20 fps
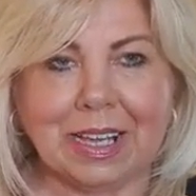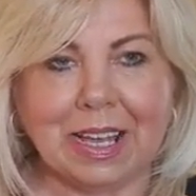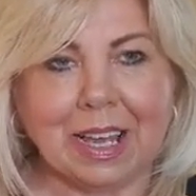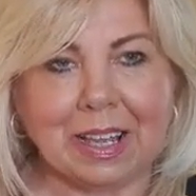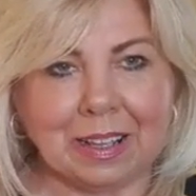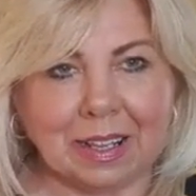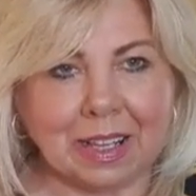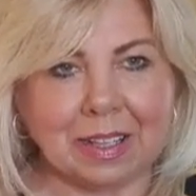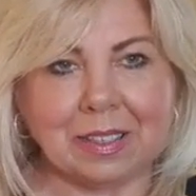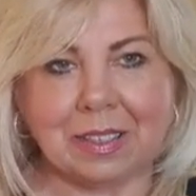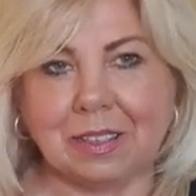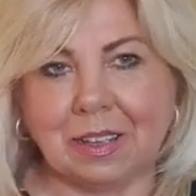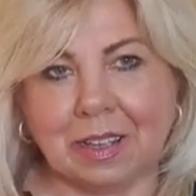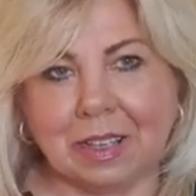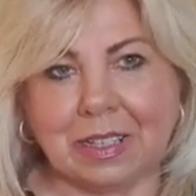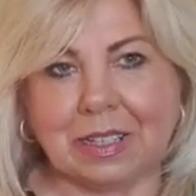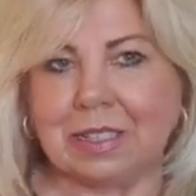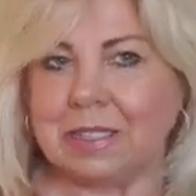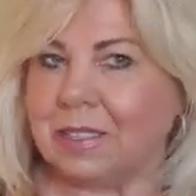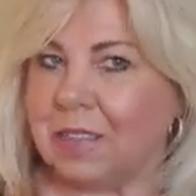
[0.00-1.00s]
And that's not
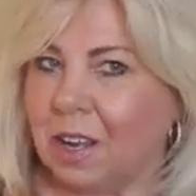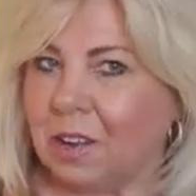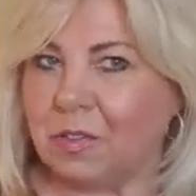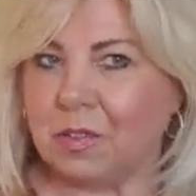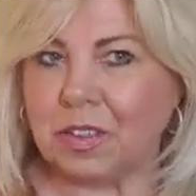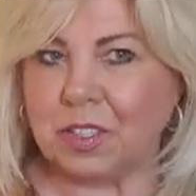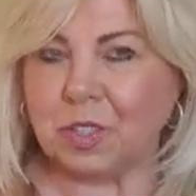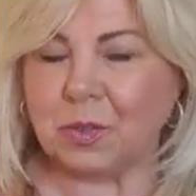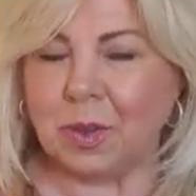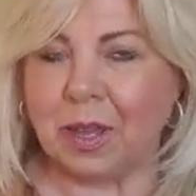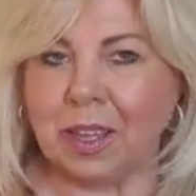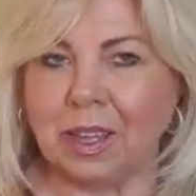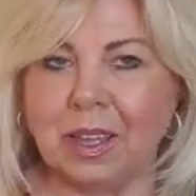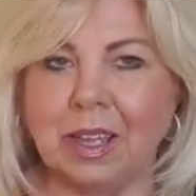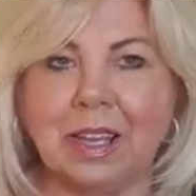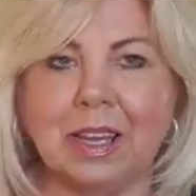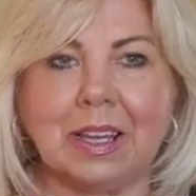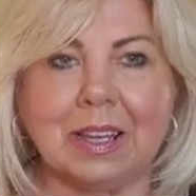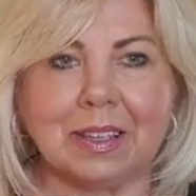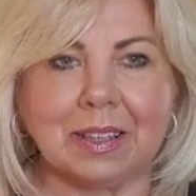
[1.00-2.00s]
in a selfish way,
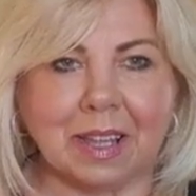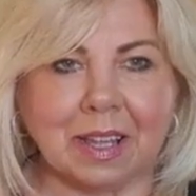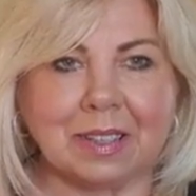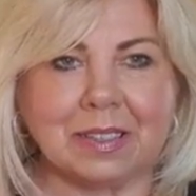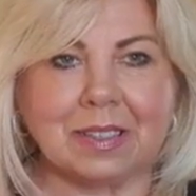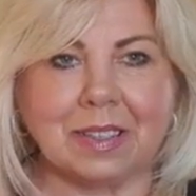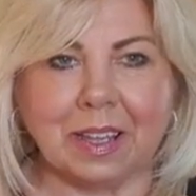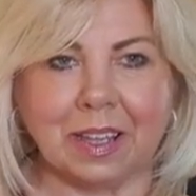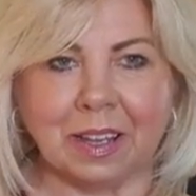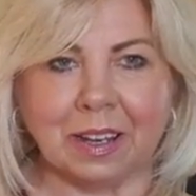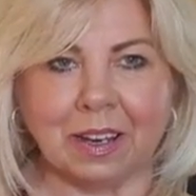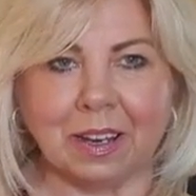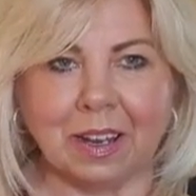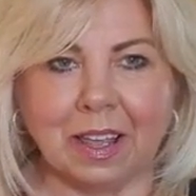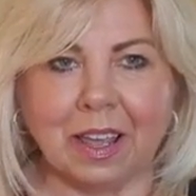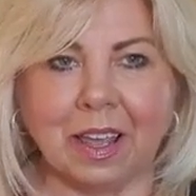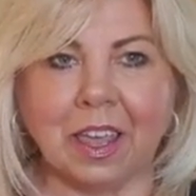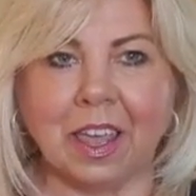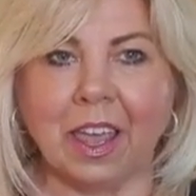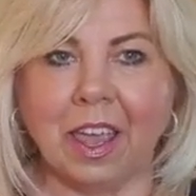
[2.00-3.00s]
that's in
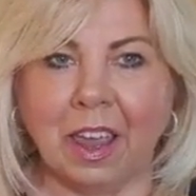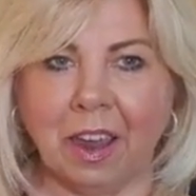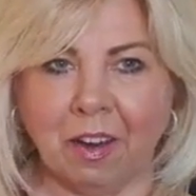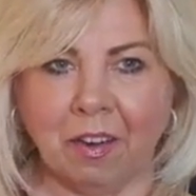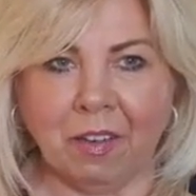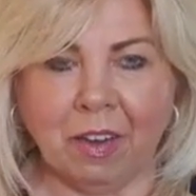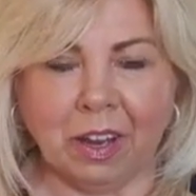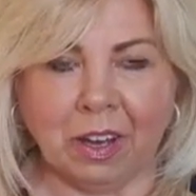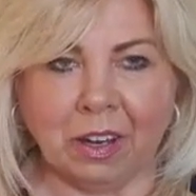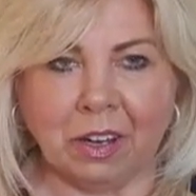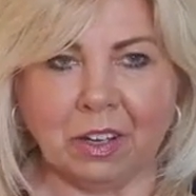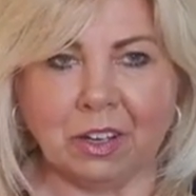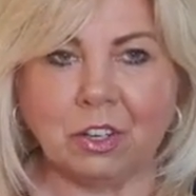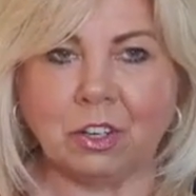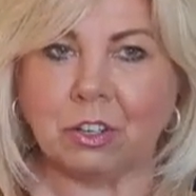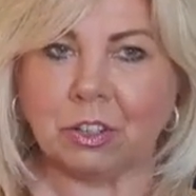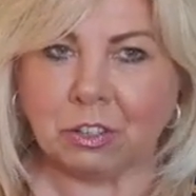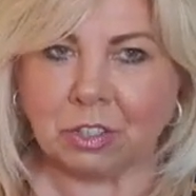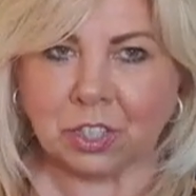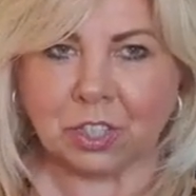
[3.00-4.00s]
a caring,
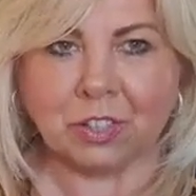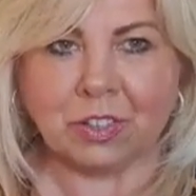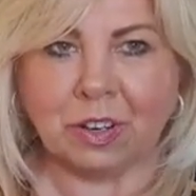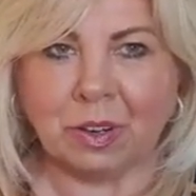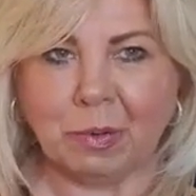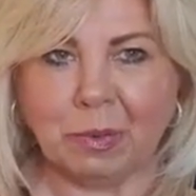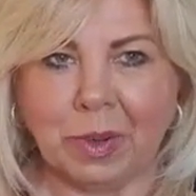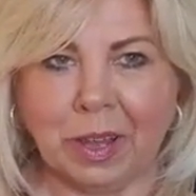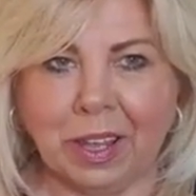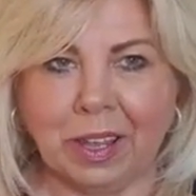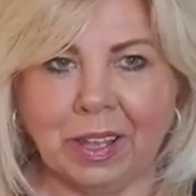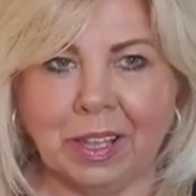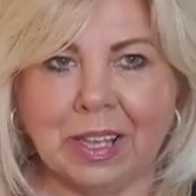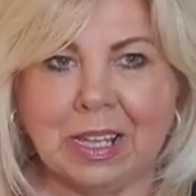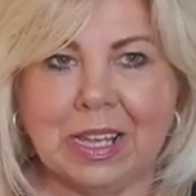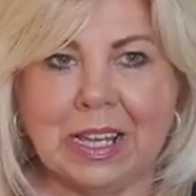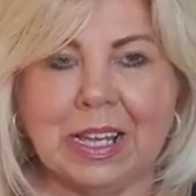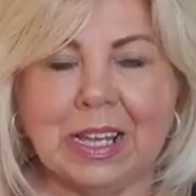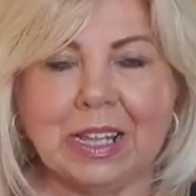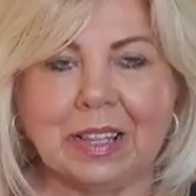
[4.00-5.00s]
nurturing way,
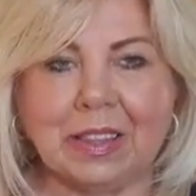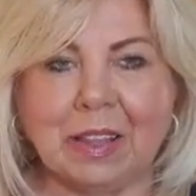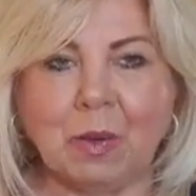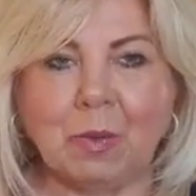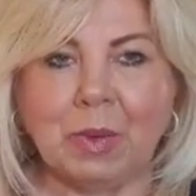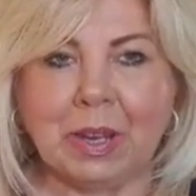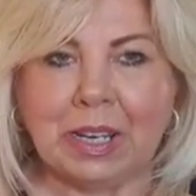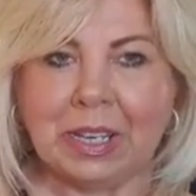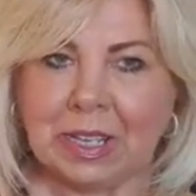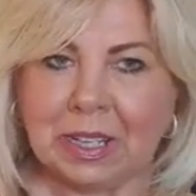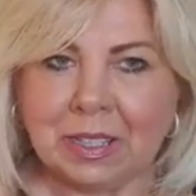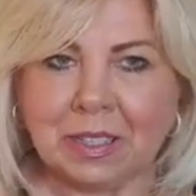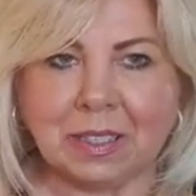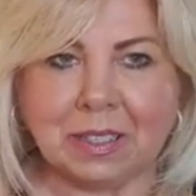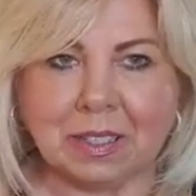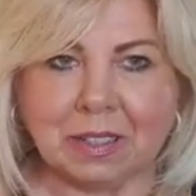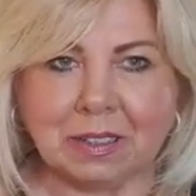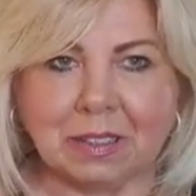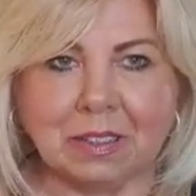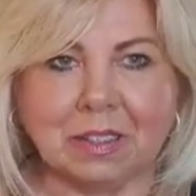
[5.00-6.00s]
that we
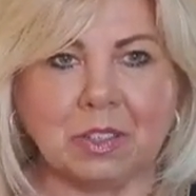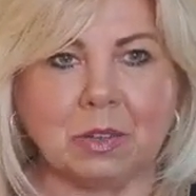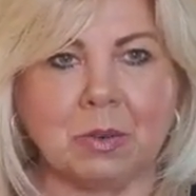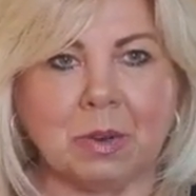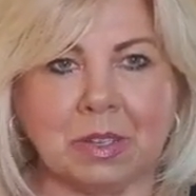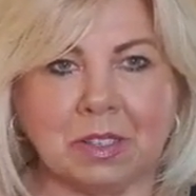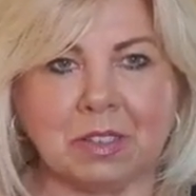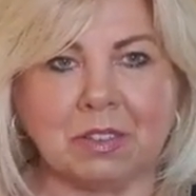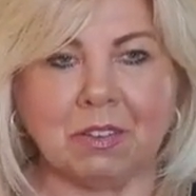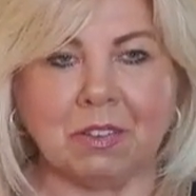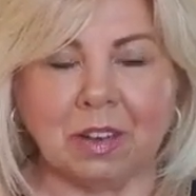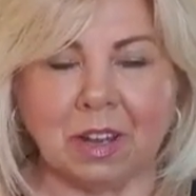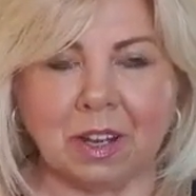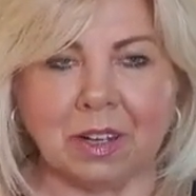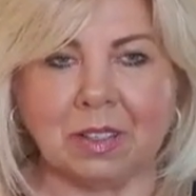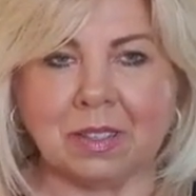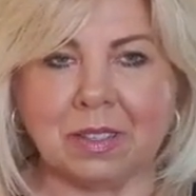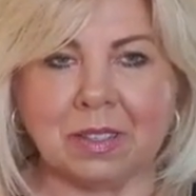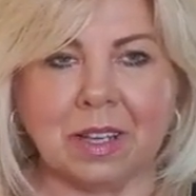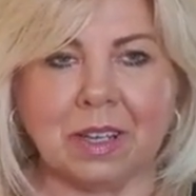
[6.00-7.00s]
listen to what's going on
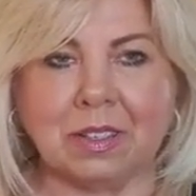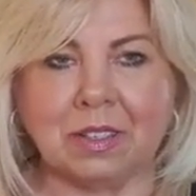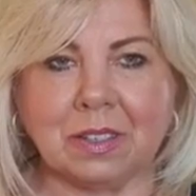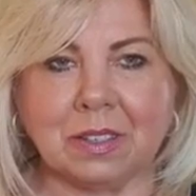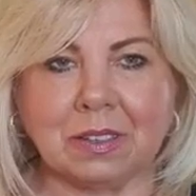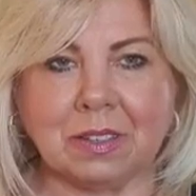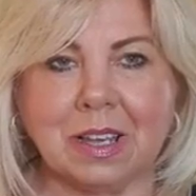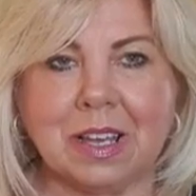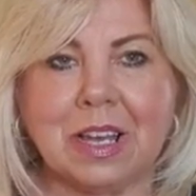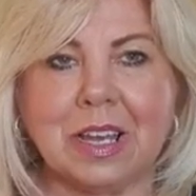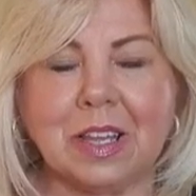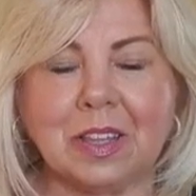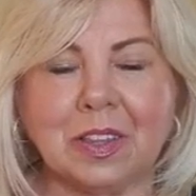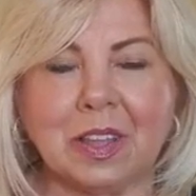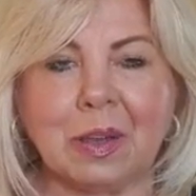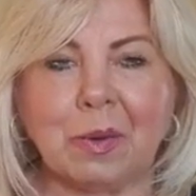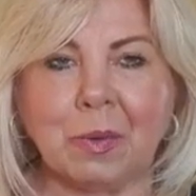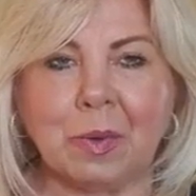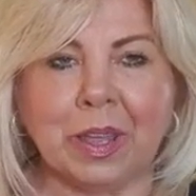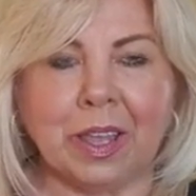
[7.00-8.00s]
inside us,
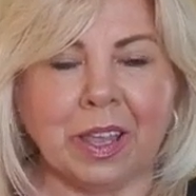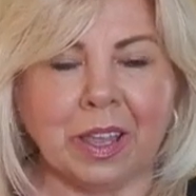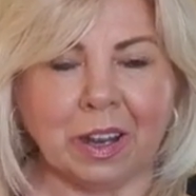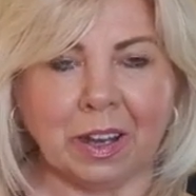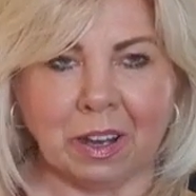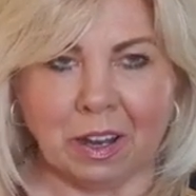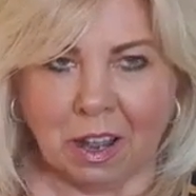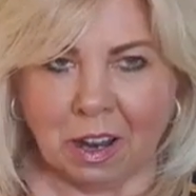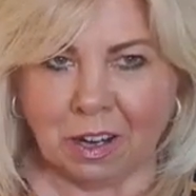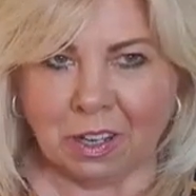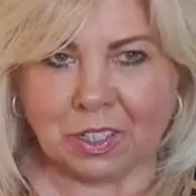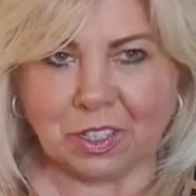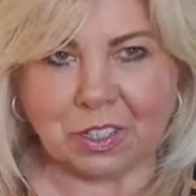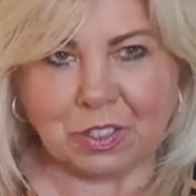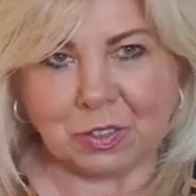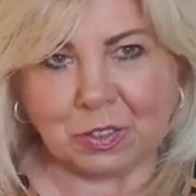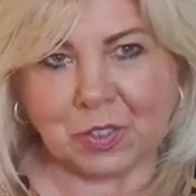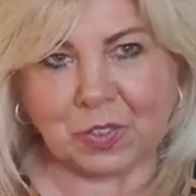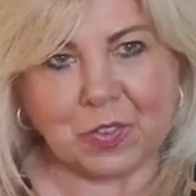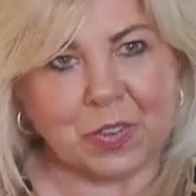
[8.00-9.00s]
that we acknowledge
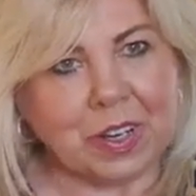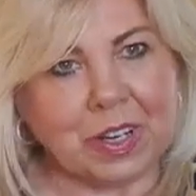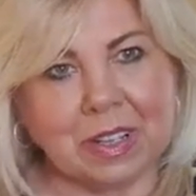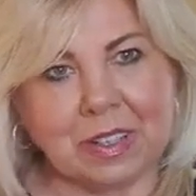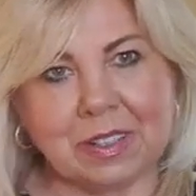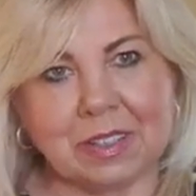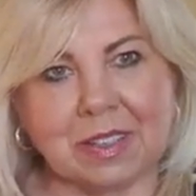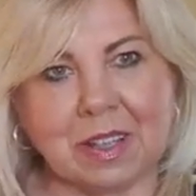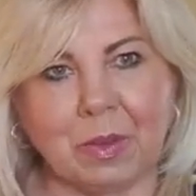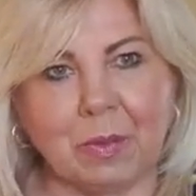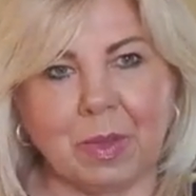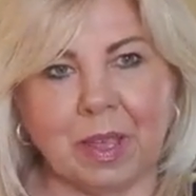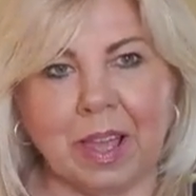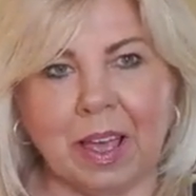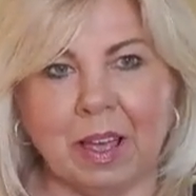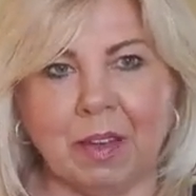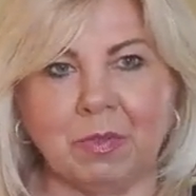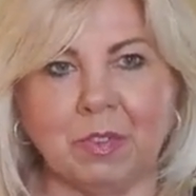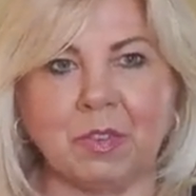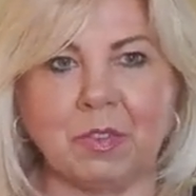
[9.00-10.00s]
those feelings that we
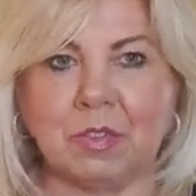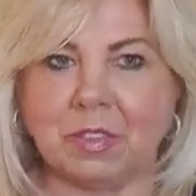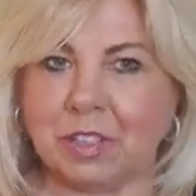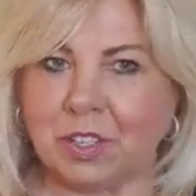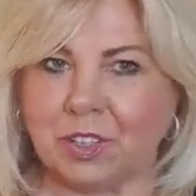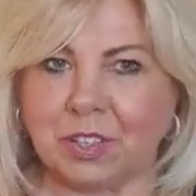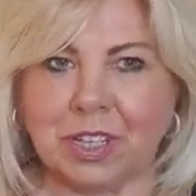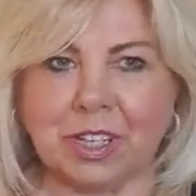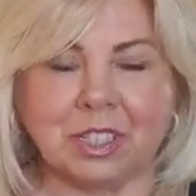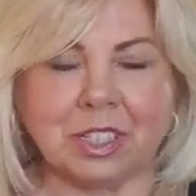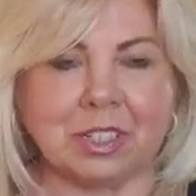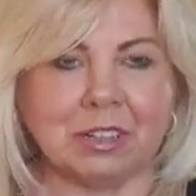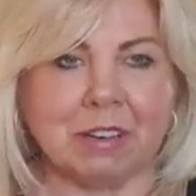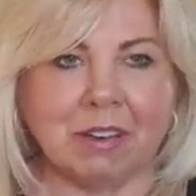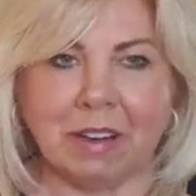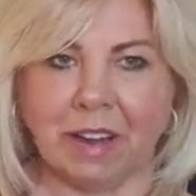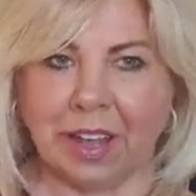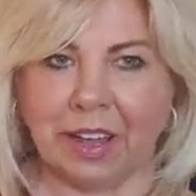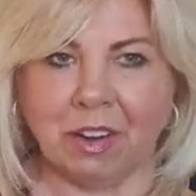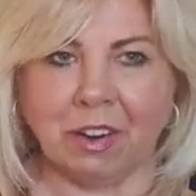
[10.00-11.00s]
have of frustration
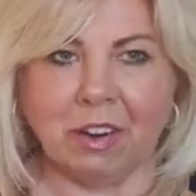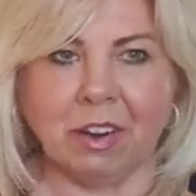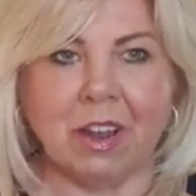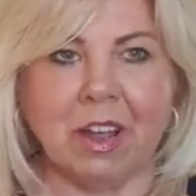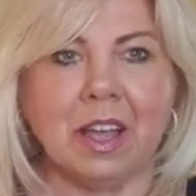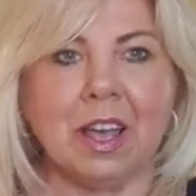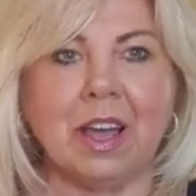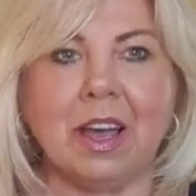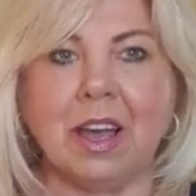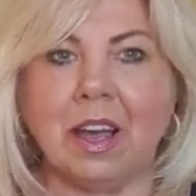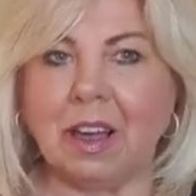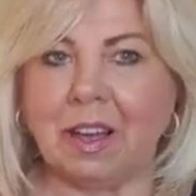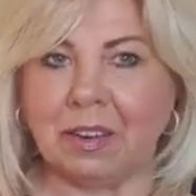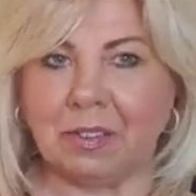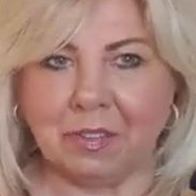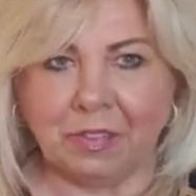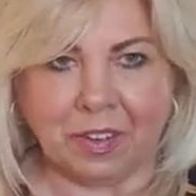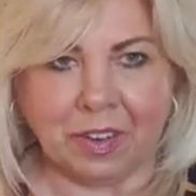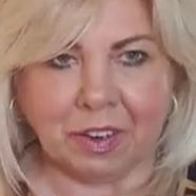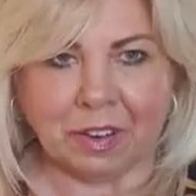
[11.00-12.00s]
or anger and
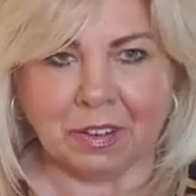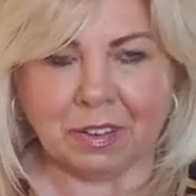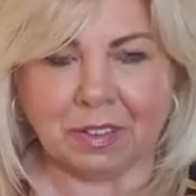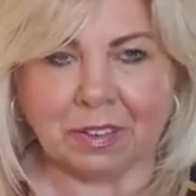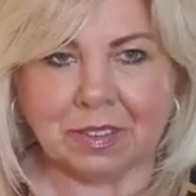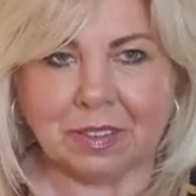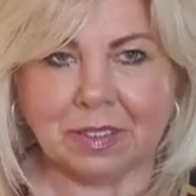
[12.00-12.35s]
fear.